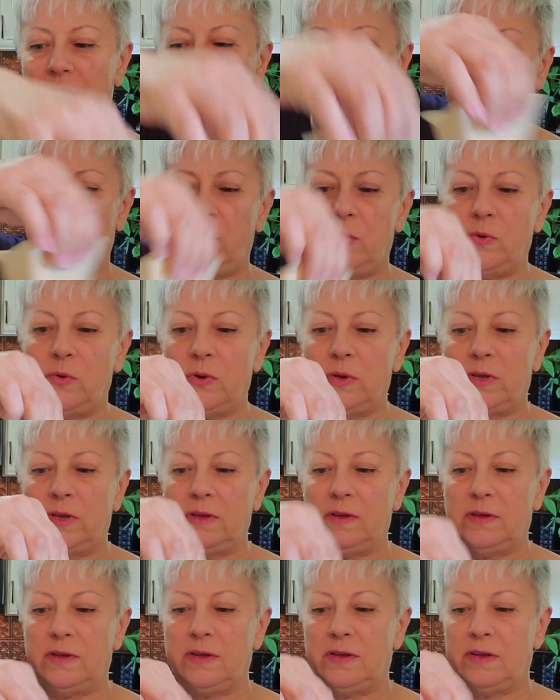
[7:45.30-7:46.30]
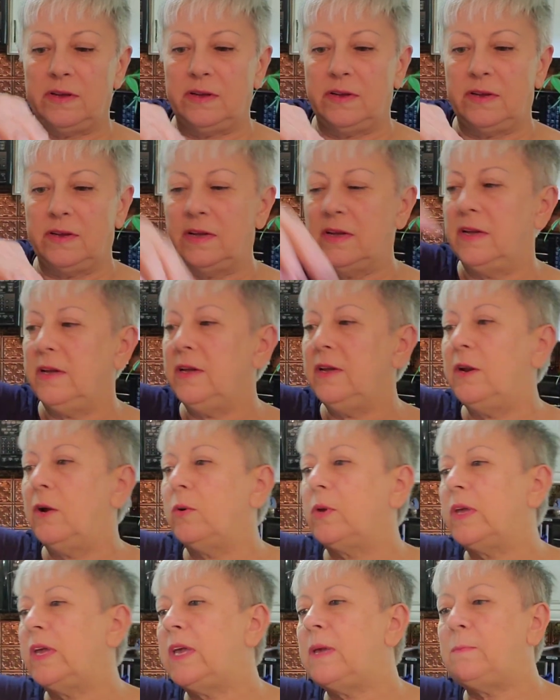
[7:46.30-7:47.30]
So, you
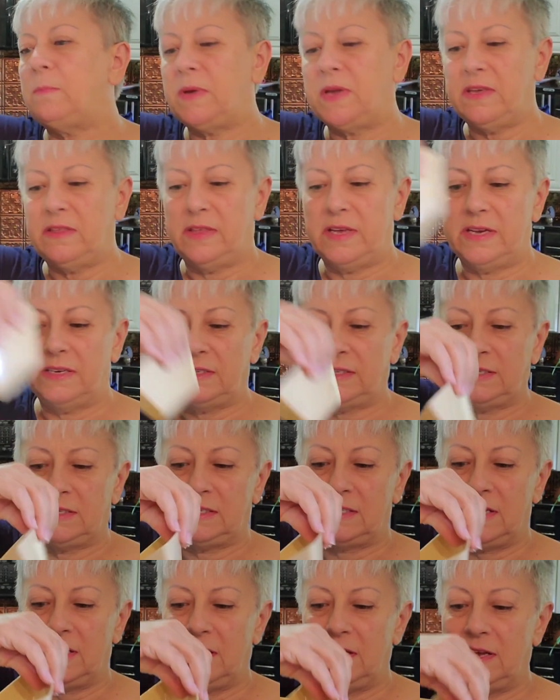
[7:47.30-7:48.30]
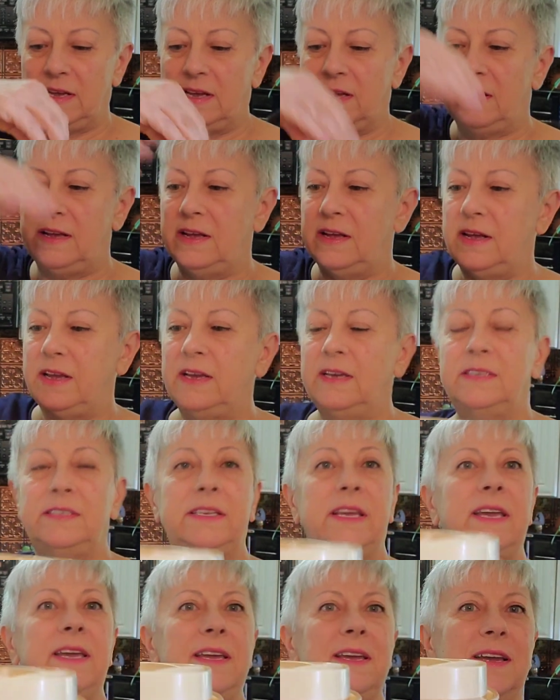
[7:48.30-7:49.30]
know, keeping this,
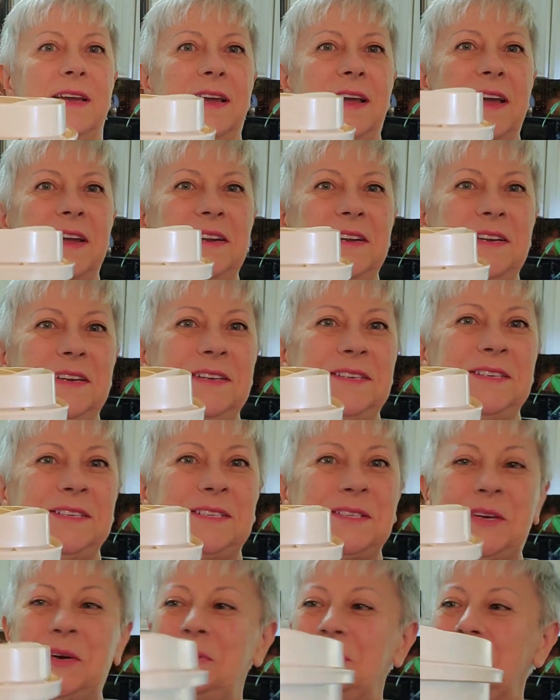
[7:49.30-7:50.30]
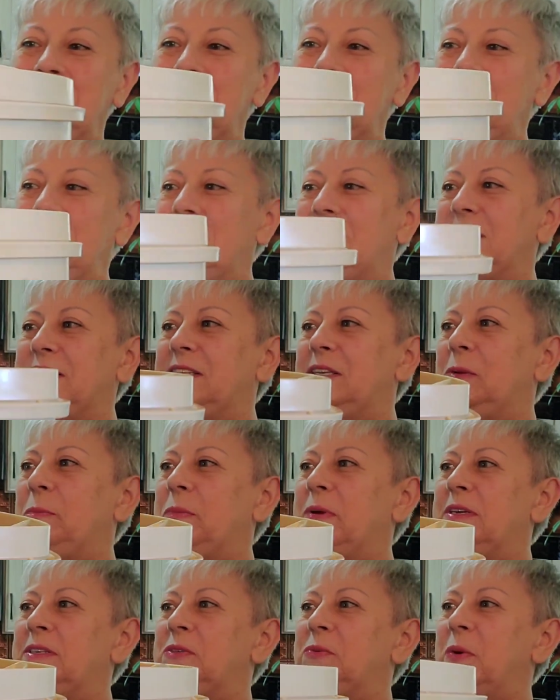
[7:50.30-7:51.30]
see? And then it just goes into this little
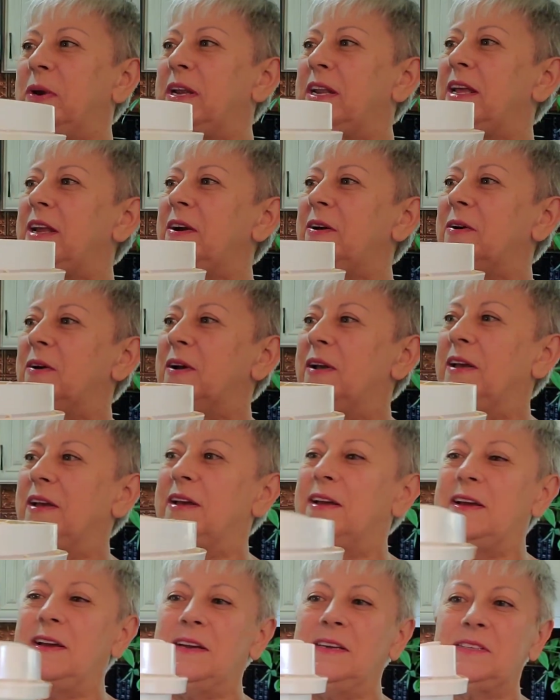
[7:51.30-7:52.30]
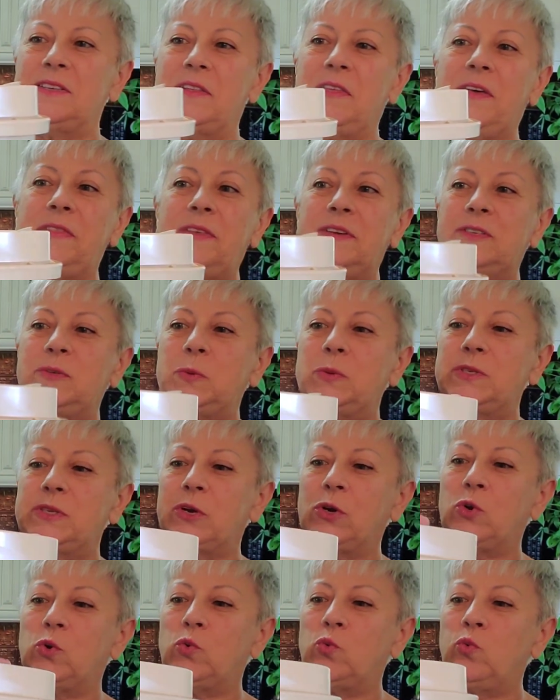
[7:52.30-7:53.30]
piece right here. So I thought this was
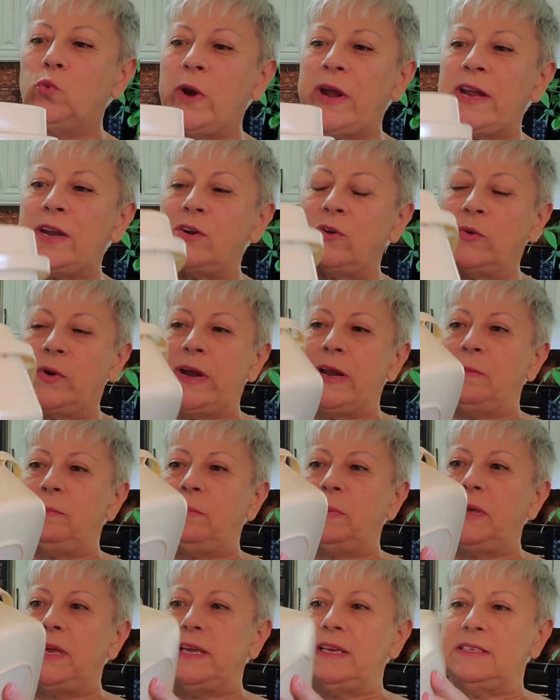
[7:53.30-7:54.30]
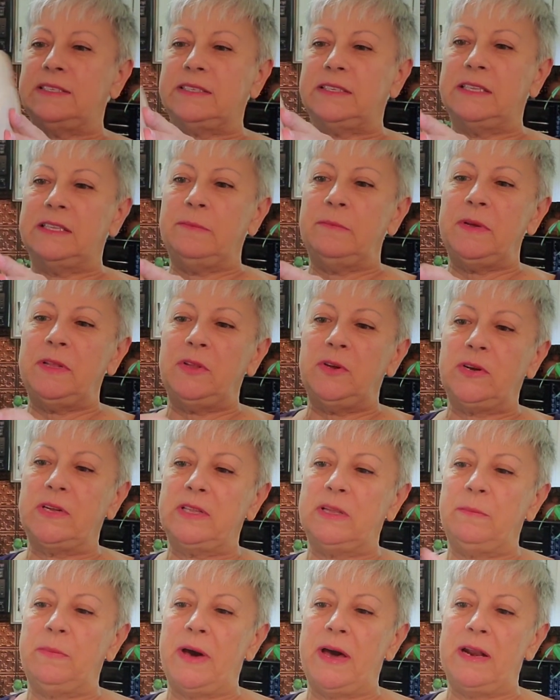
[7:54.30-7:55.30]
a great, great piece. Let me look
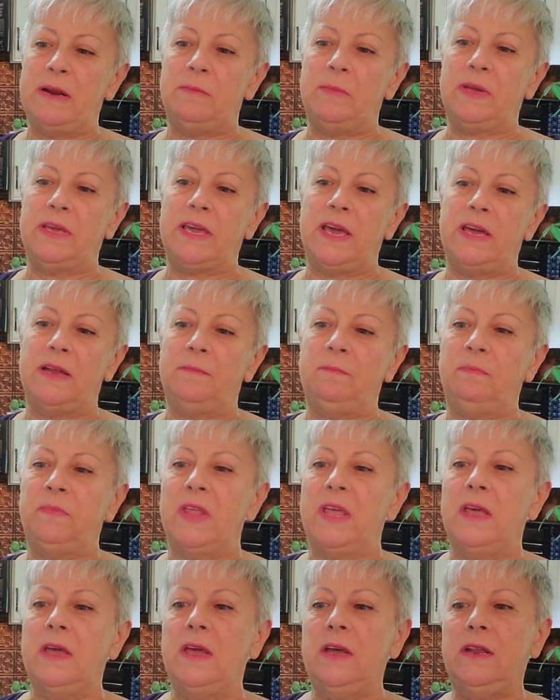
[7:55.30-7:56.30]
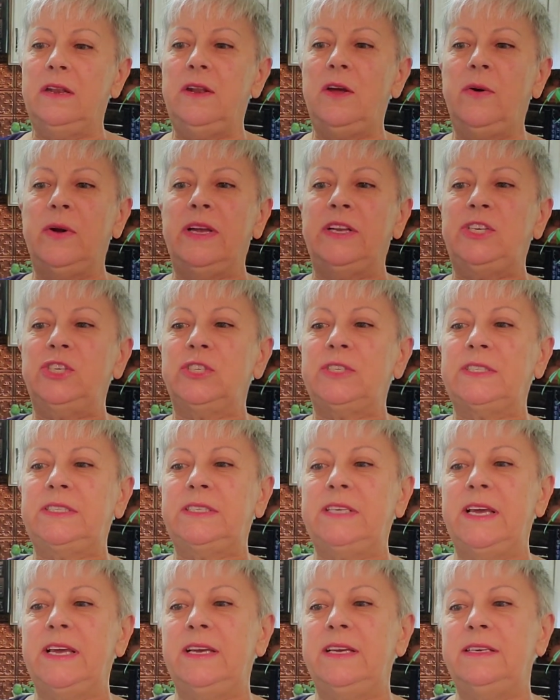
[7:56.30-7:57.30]
at the bottom again. No, it just
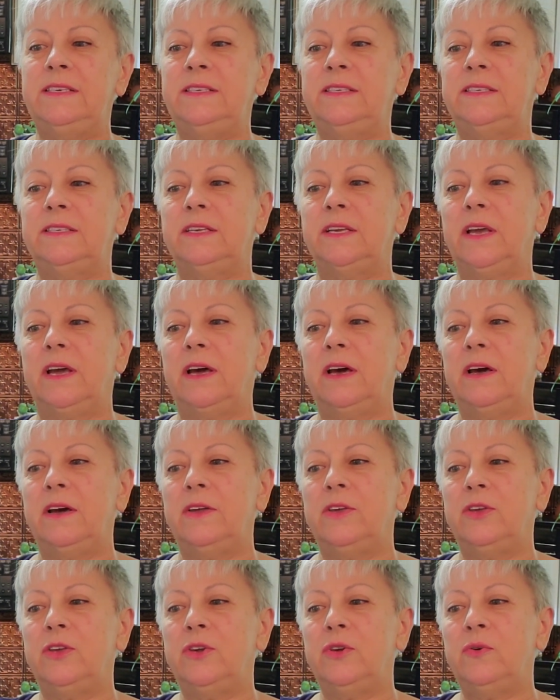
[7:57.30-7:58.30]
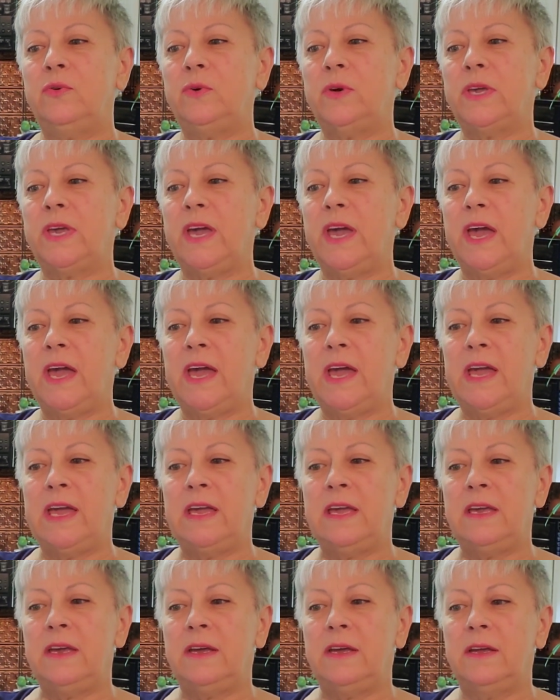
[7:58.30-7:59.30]
says uh,
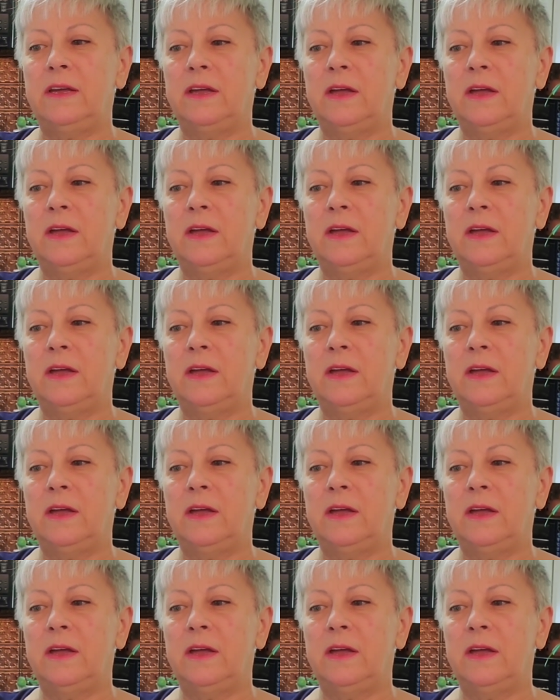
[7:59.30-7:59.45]
UK